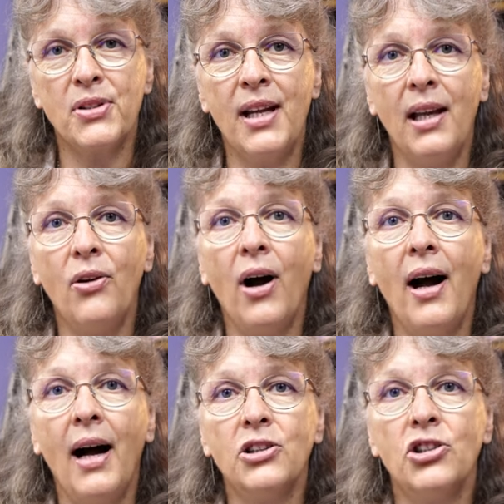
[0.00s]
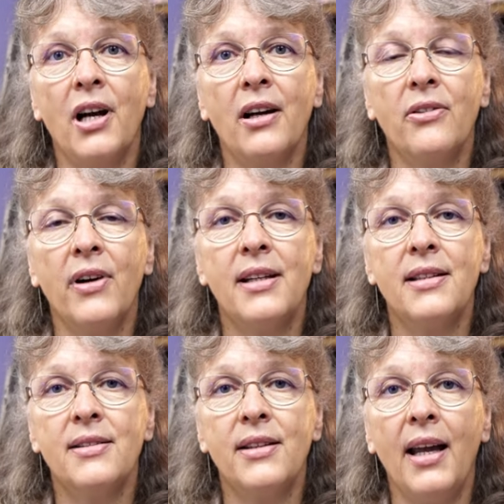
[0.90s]
seeing, your heart chakra
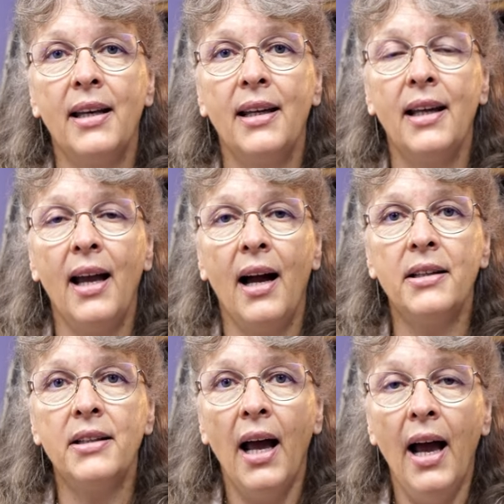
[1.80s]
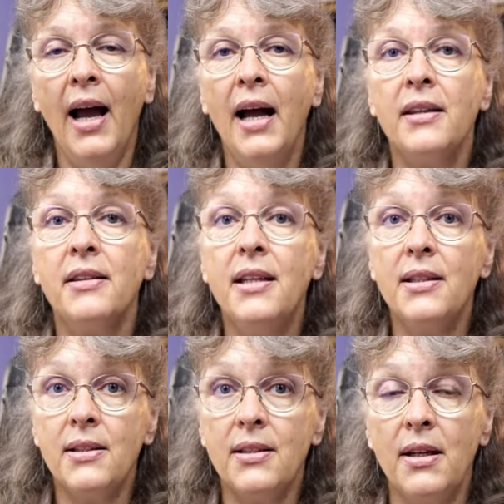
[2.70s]
is standing out,
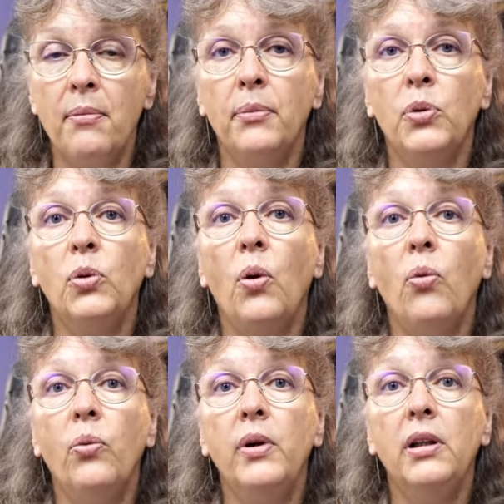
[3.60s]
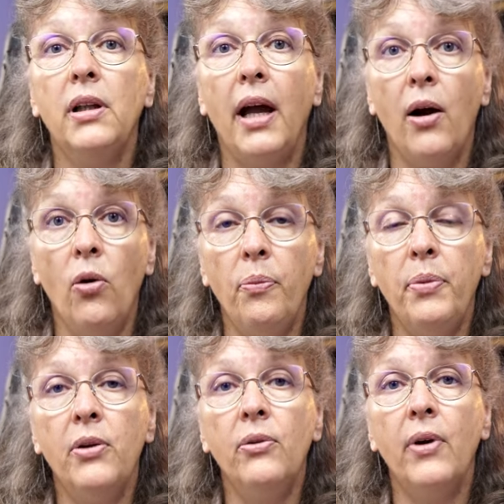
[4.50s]
this symbol will
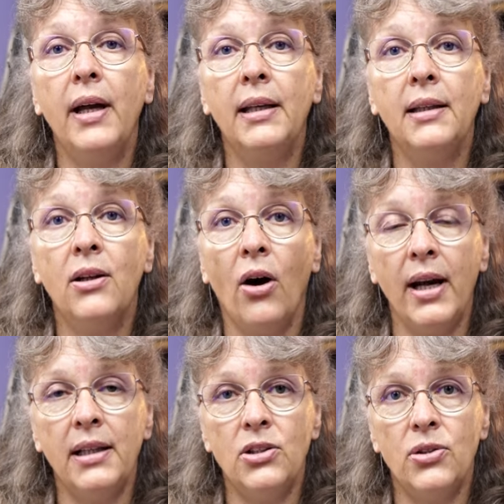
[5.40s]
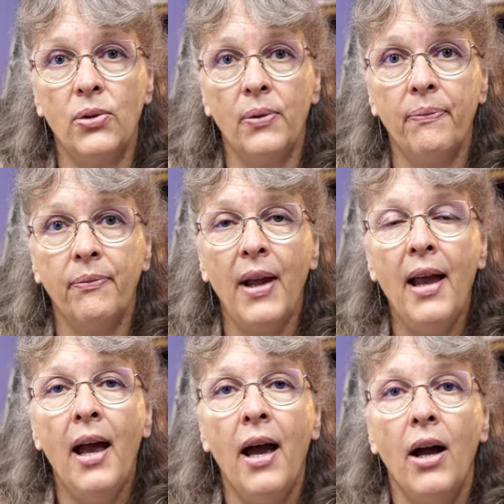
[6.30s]
help you and guide you.
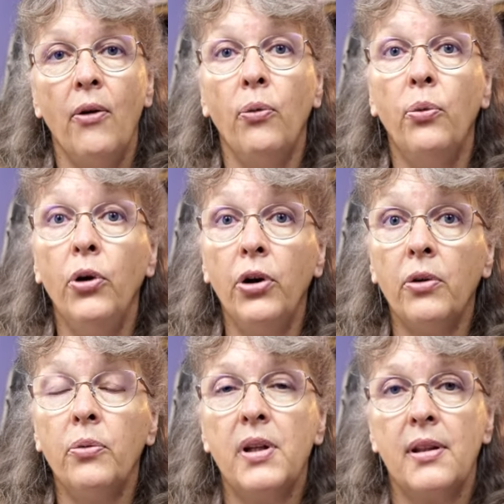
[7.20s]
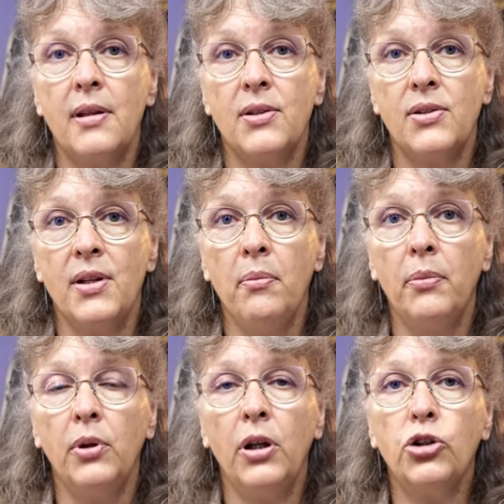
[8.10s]
Work with this
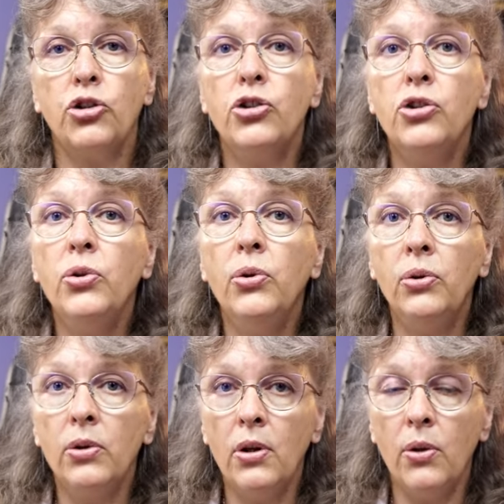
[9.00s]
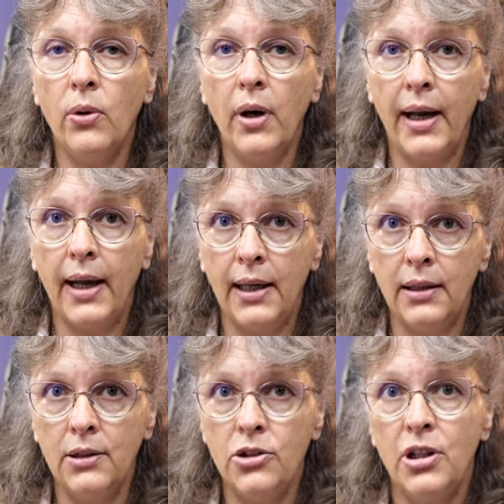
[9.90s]
symbol, attune your
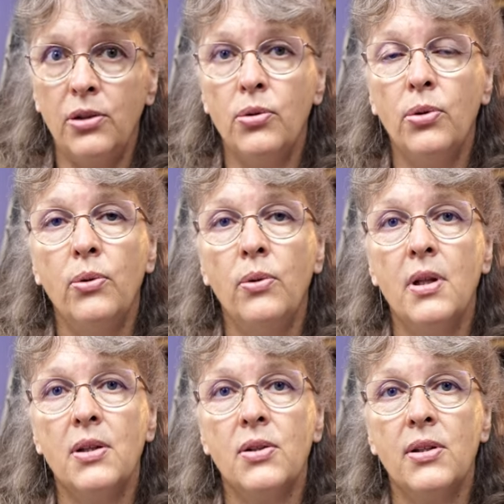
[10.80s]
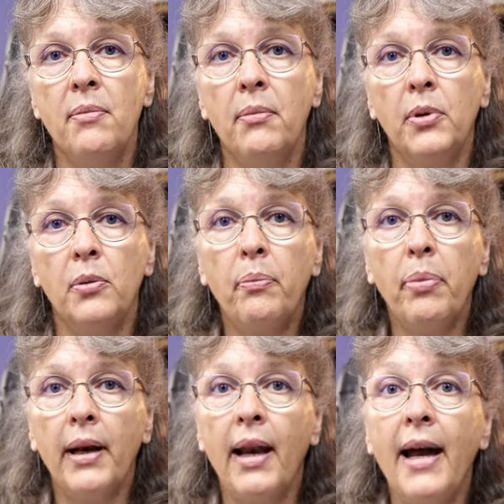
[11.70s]
energy to this symbol,
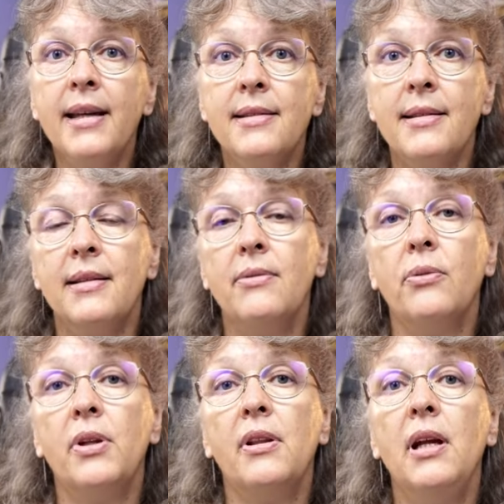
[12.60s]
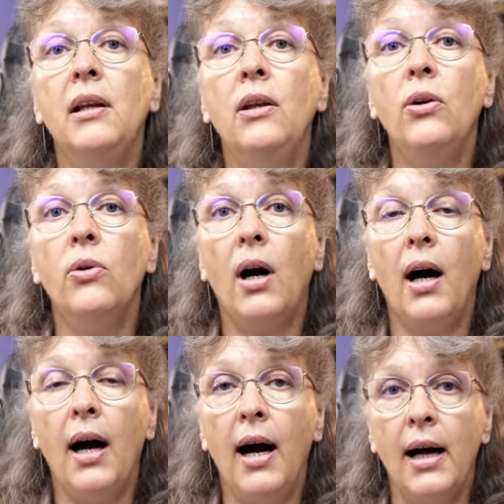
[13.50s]
place it within your
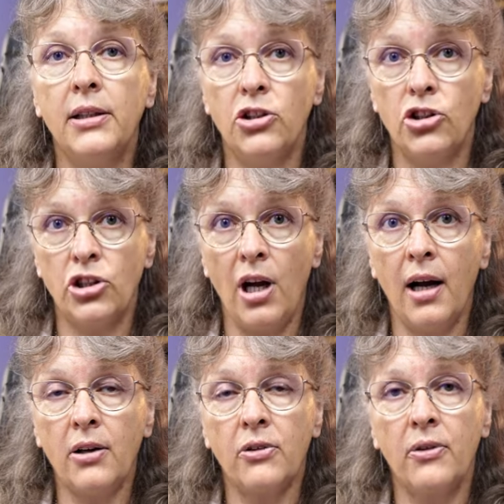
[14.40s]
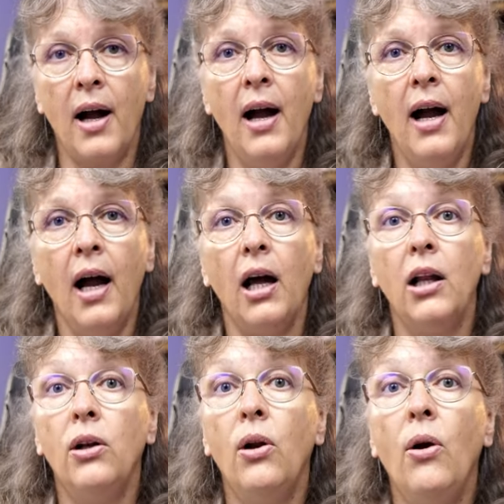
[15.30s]
heart chakra
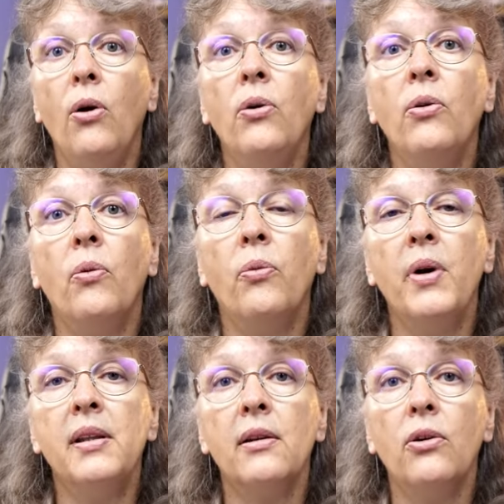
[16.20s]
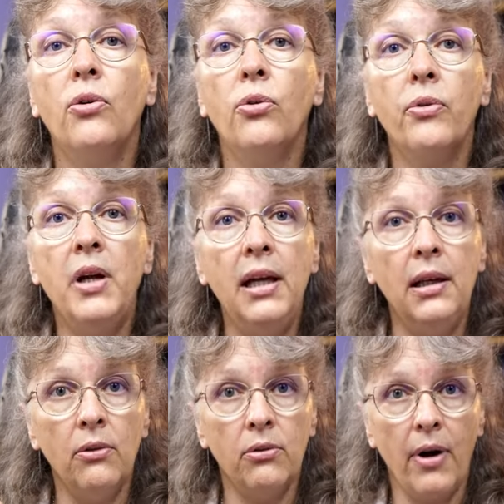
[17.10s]
along with a
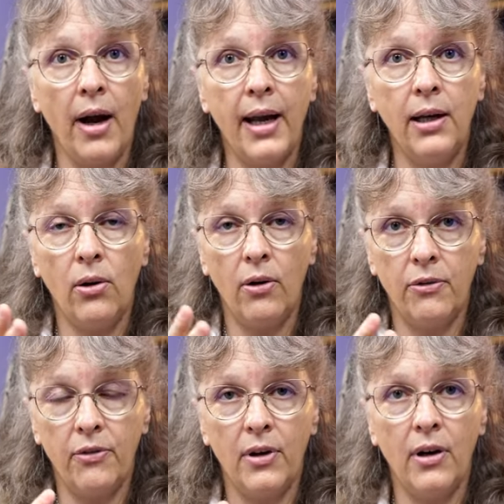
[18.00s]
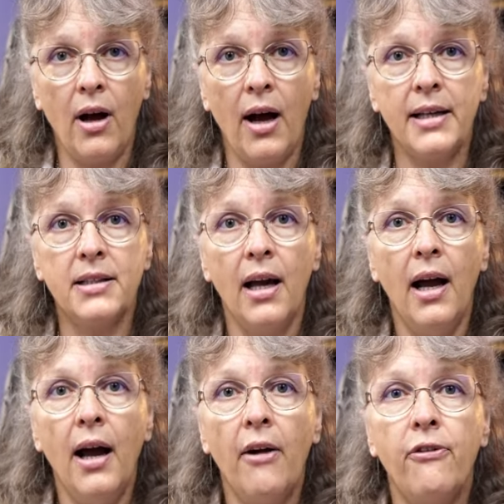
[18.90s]
green ray of light.
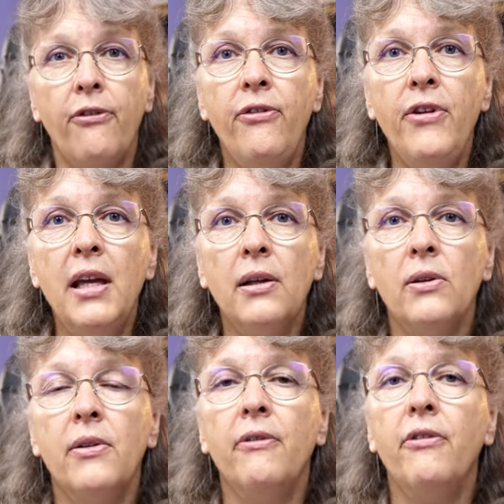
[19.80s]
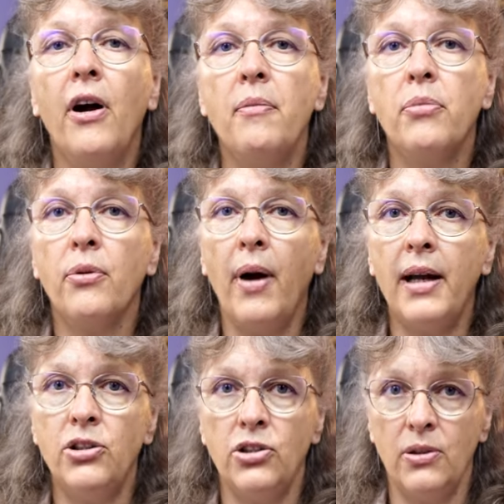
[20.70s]
Feel the
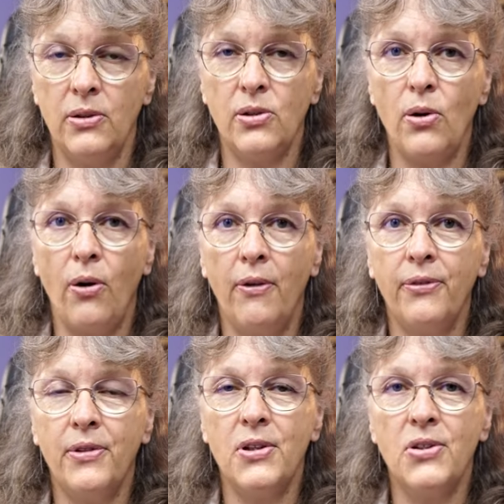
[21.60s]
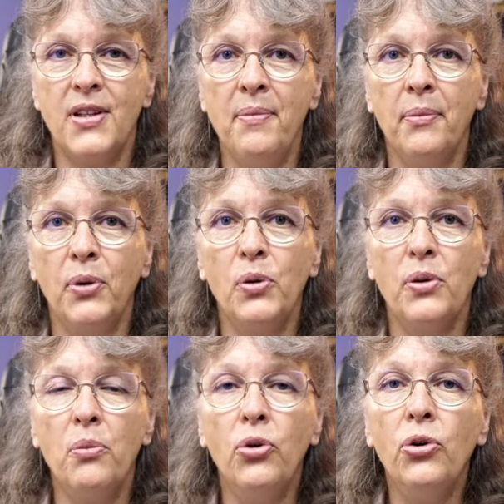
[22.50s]
vibrations of the symbol.
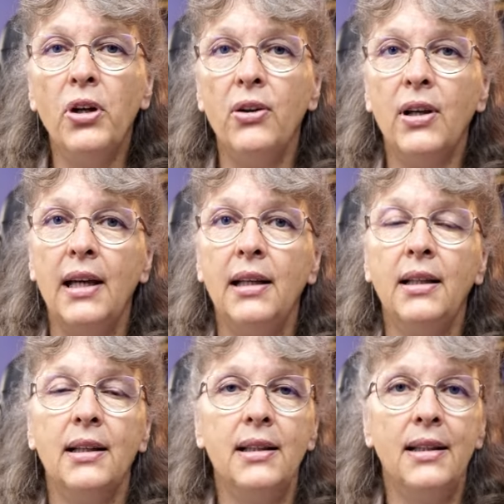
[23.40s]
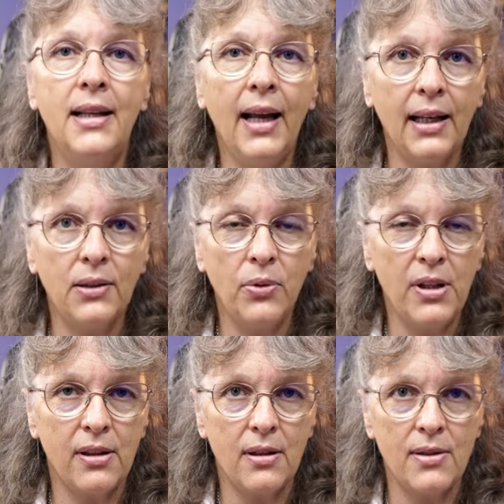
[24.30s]
The more you can connect
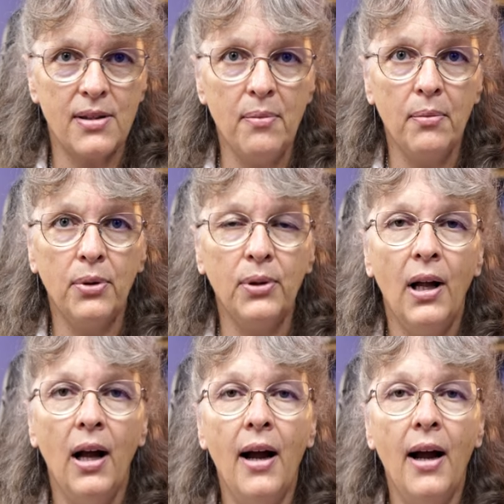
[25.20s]
with the symbol